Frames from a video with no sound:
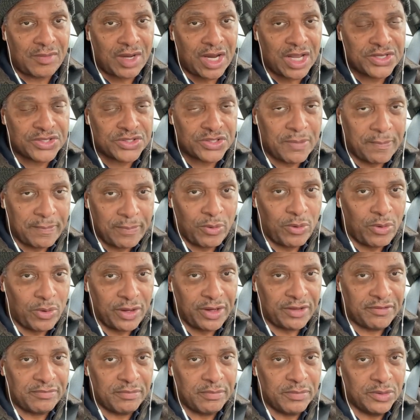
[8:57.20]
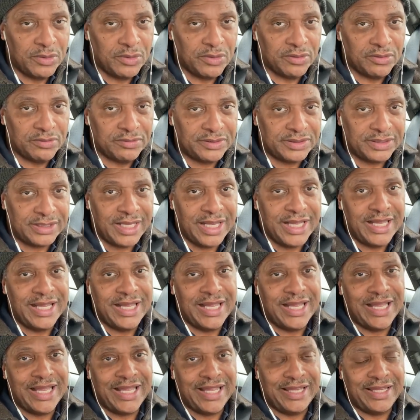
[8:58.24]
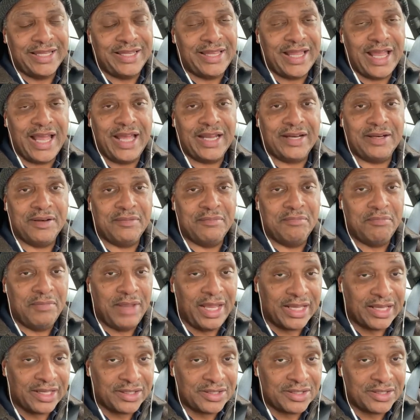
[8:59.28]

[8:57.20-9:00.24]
supportive moves that make a